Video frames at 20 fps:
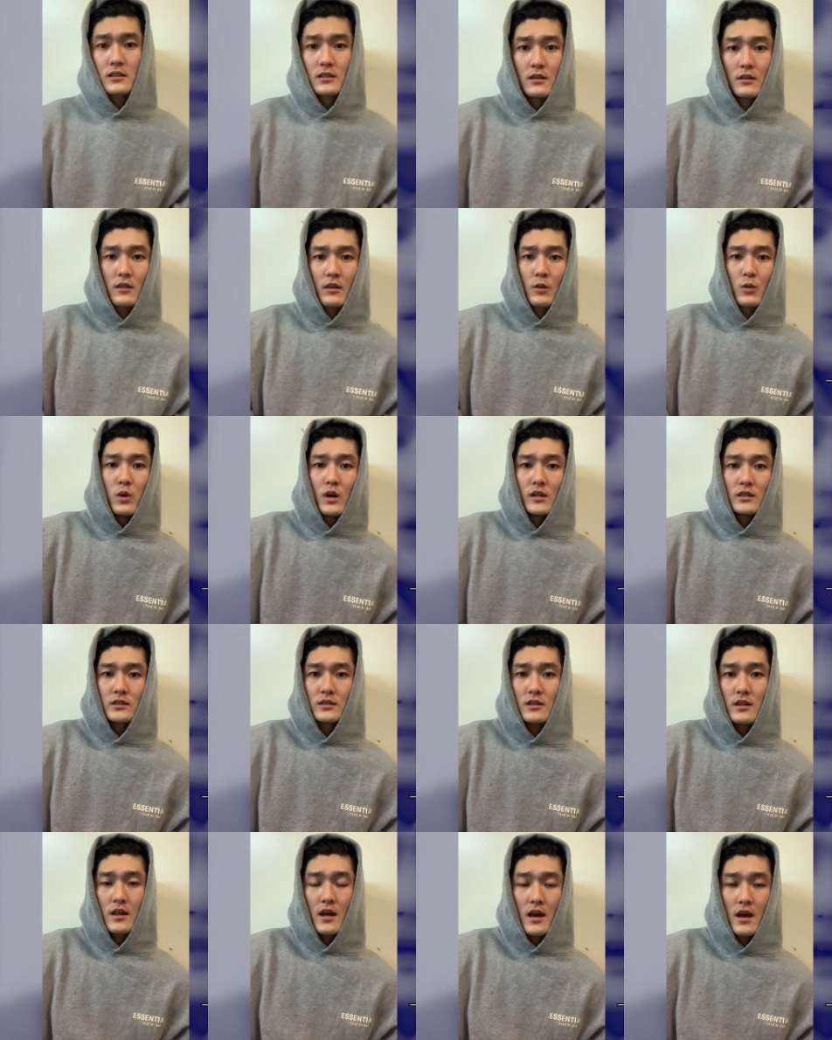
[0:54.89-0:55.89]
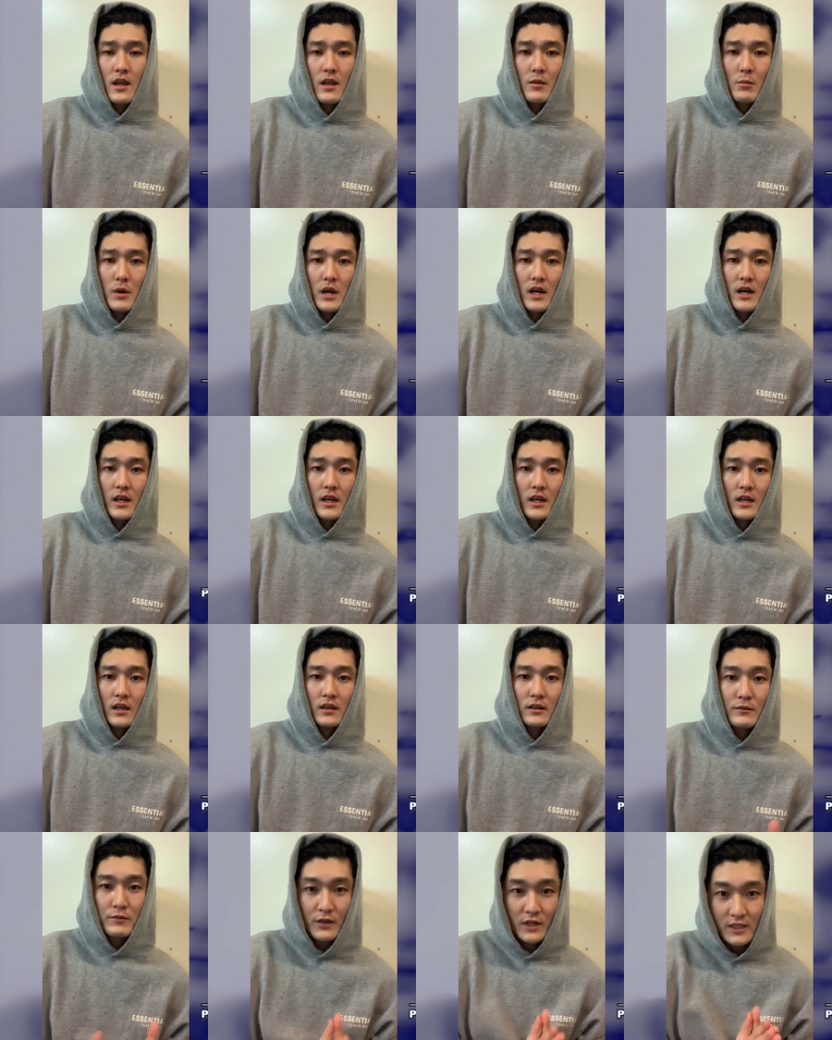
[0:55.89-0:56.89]
So the question that my
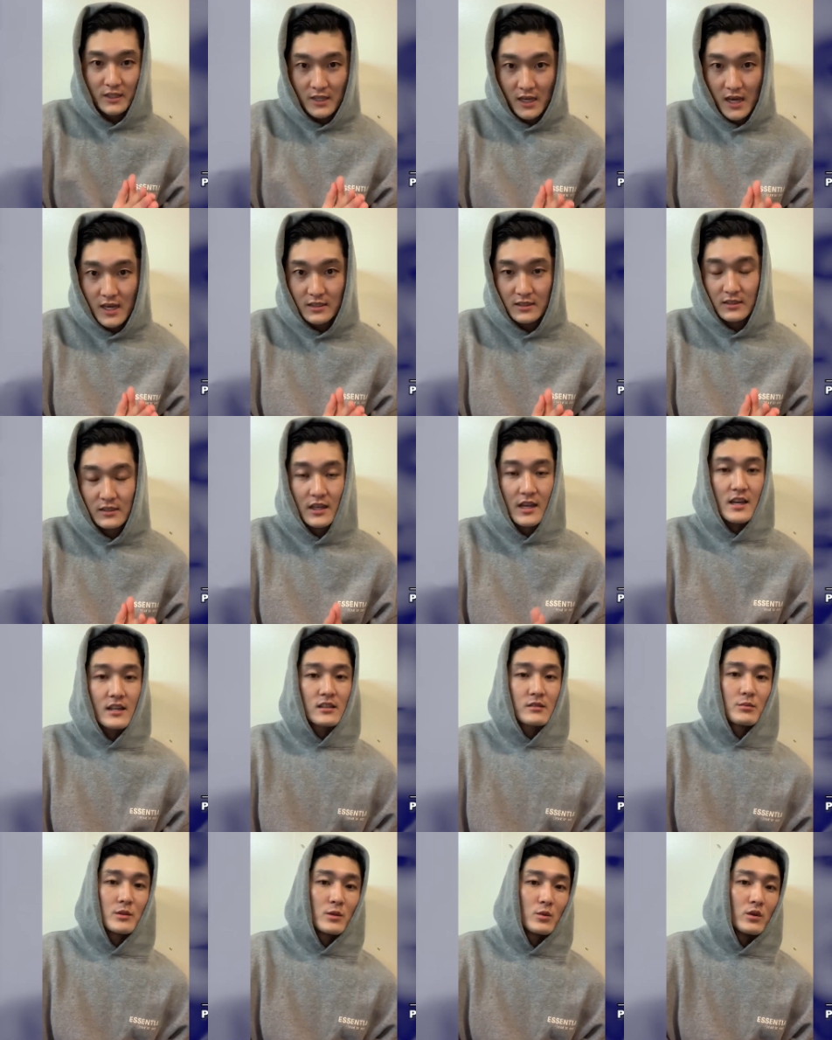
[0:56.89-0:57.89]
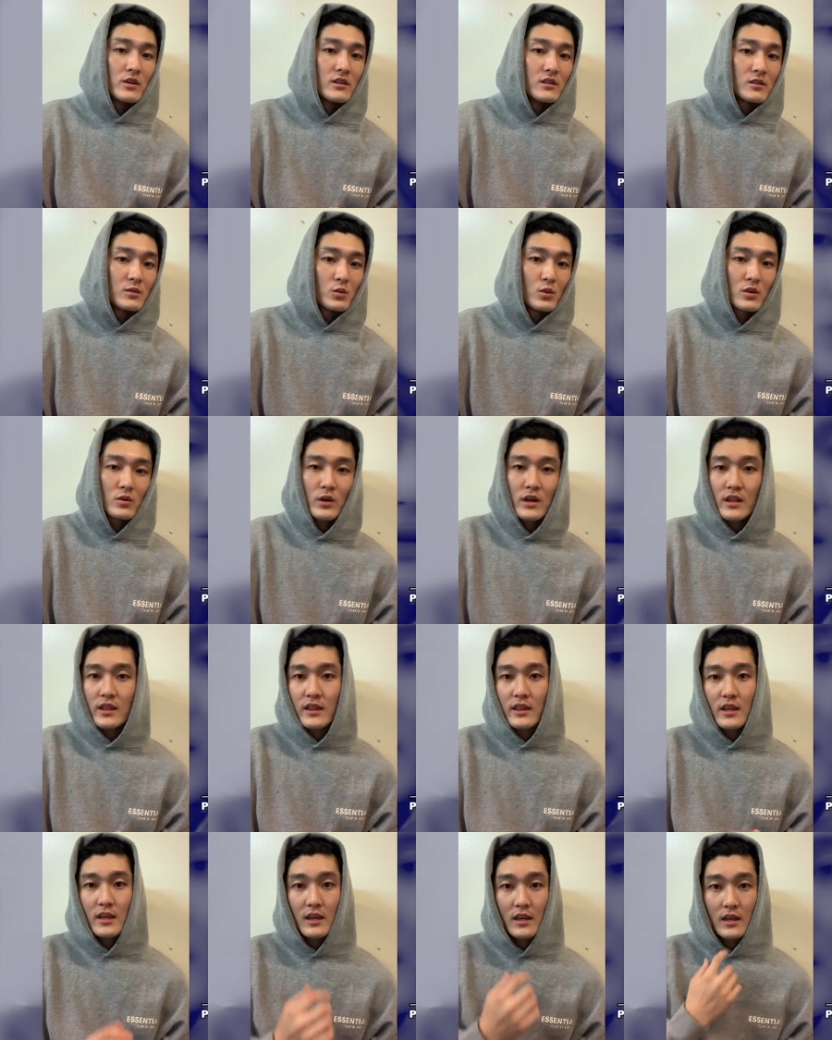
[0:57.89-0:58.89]
good friend Tyson asked me was, what do I
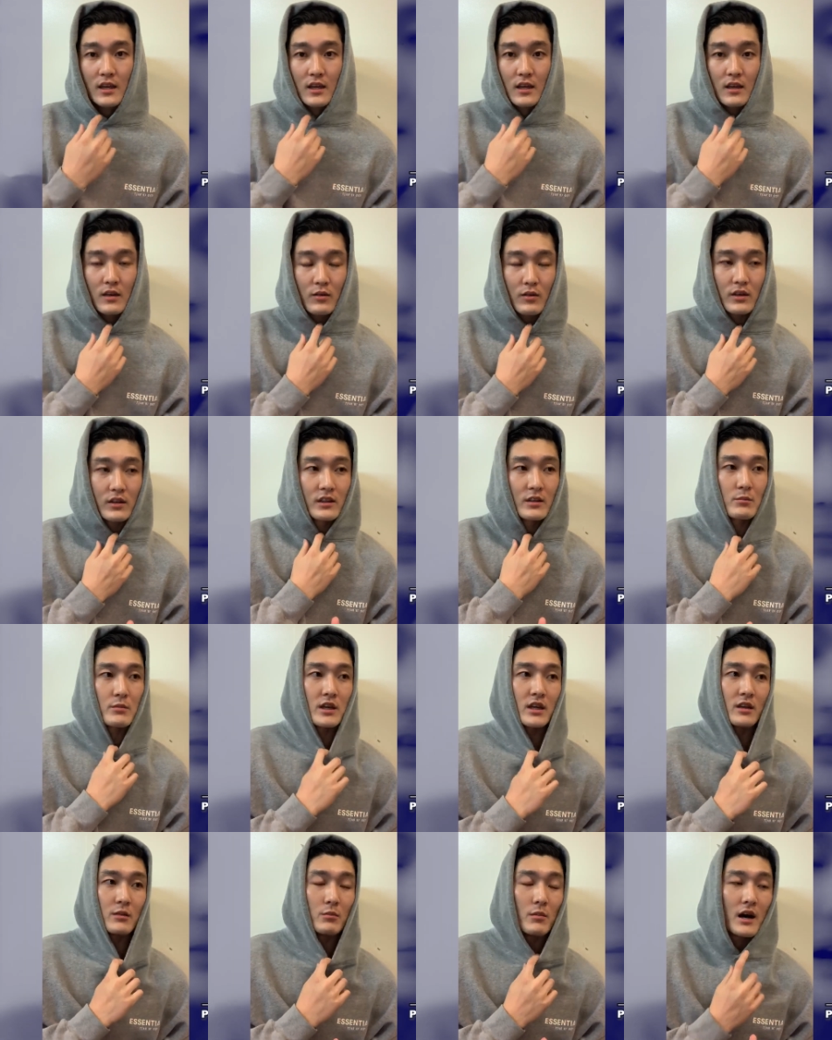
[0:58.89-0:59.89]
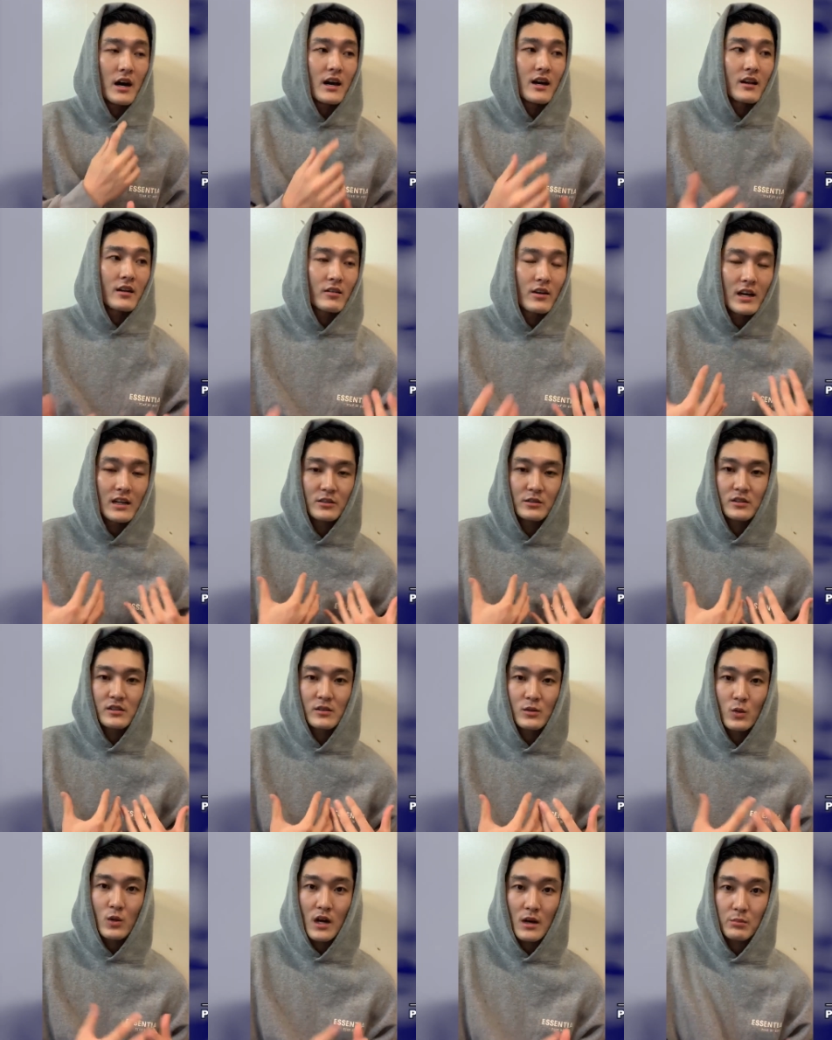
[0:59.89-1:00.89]
think really made my graduate
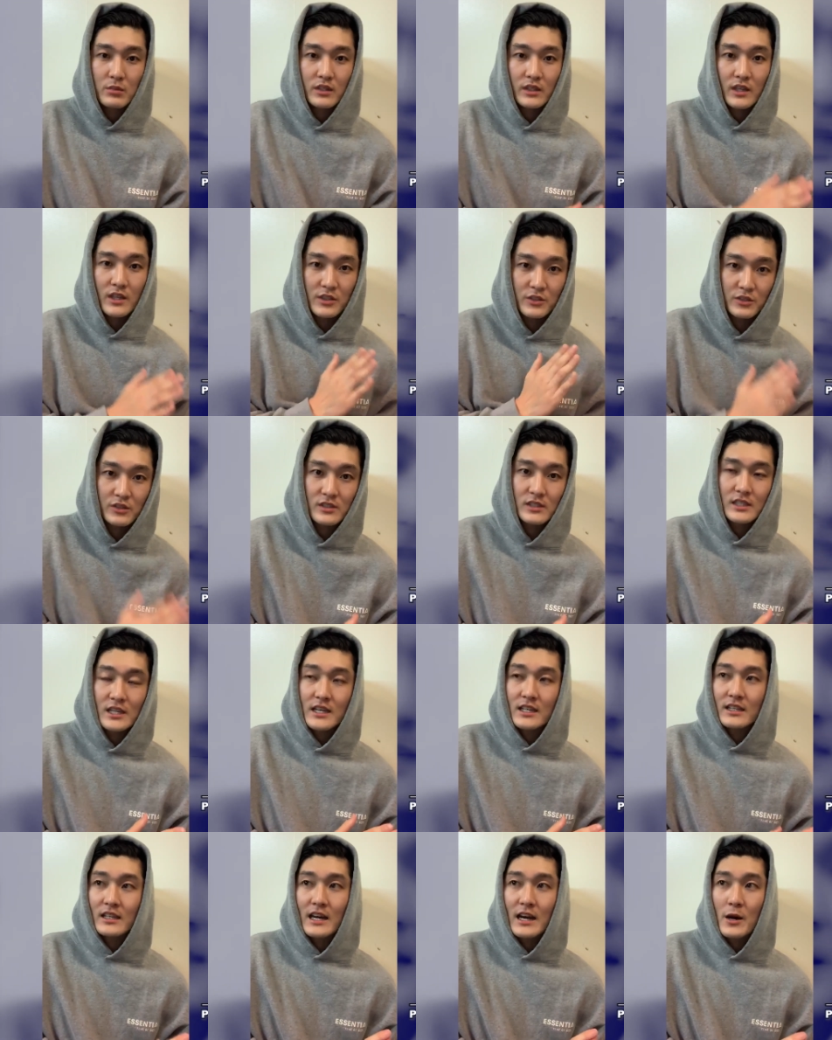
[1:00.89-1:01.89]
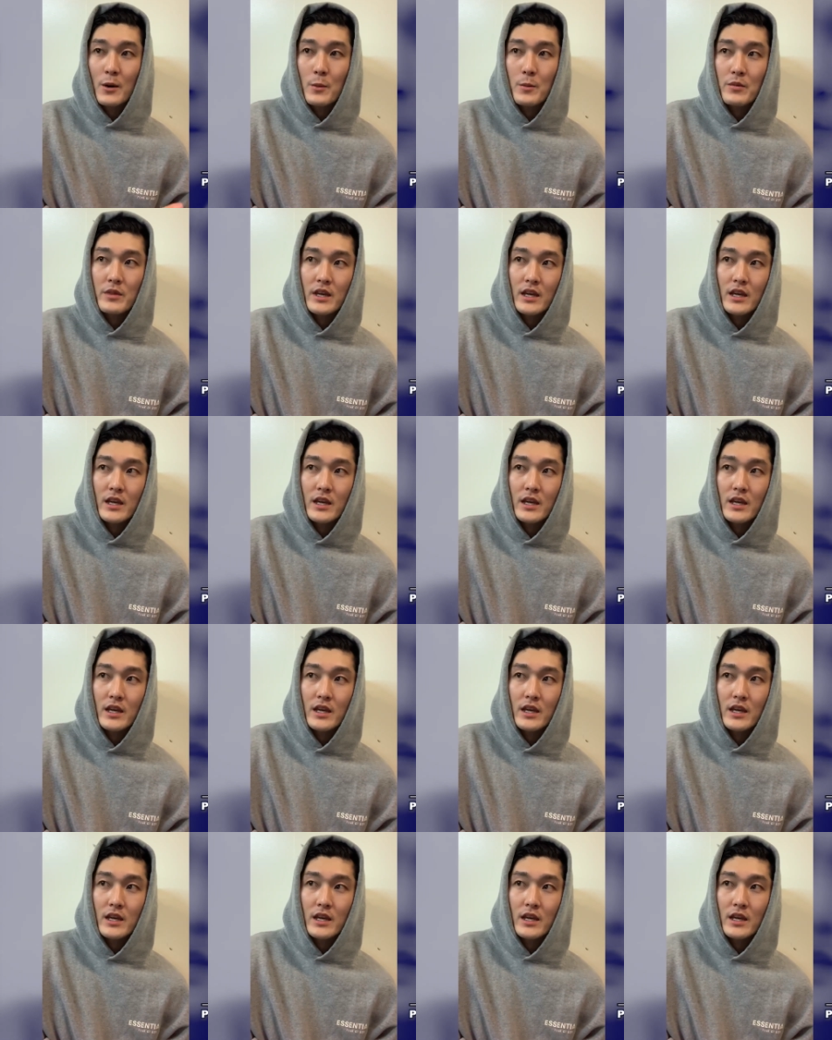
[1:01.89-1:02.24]
school application stand out?